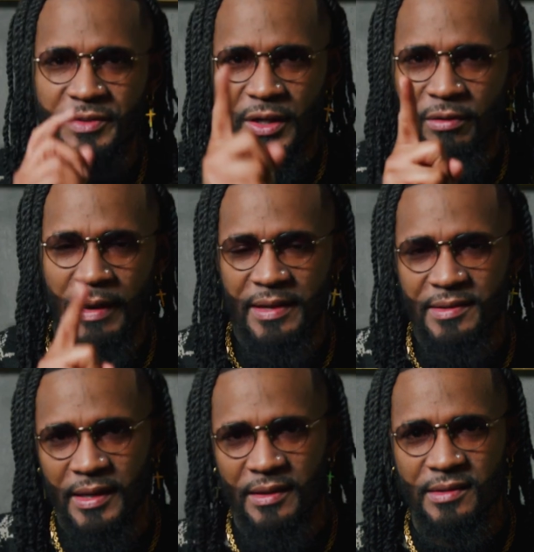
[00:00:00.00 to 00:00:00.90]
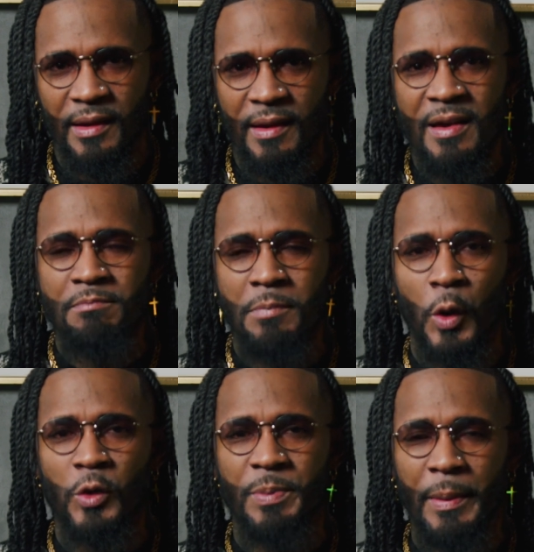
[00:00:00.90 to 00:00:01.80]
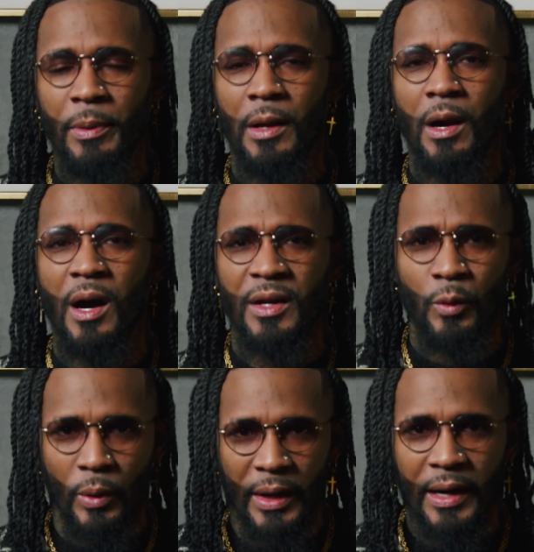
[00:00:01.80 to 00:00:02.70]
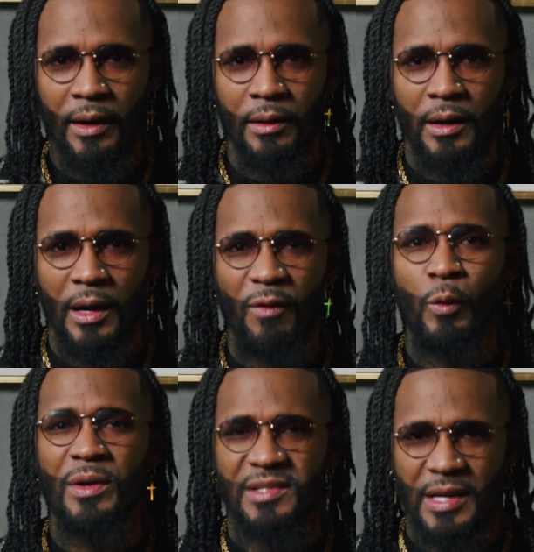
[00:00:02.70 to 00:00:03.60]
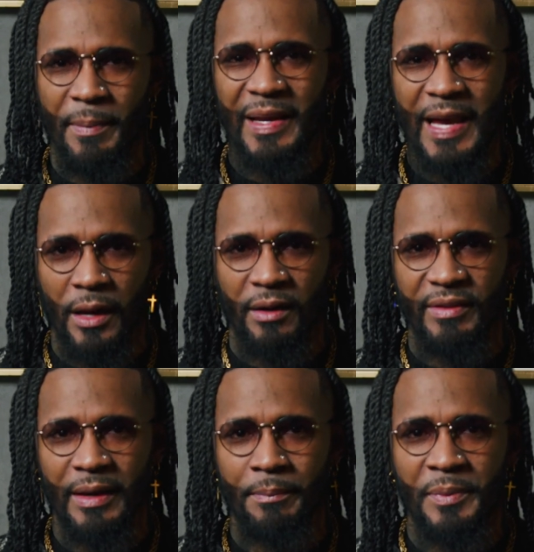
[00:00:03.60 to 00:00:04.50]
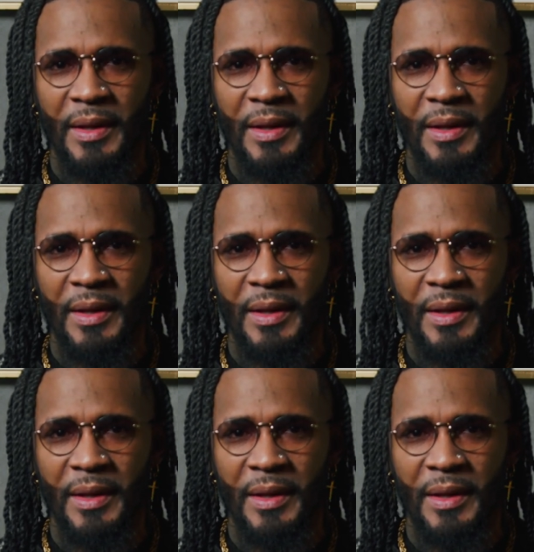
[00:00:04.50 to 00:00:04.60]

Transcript: the crisis. Most people are unaware of what's coming out of them.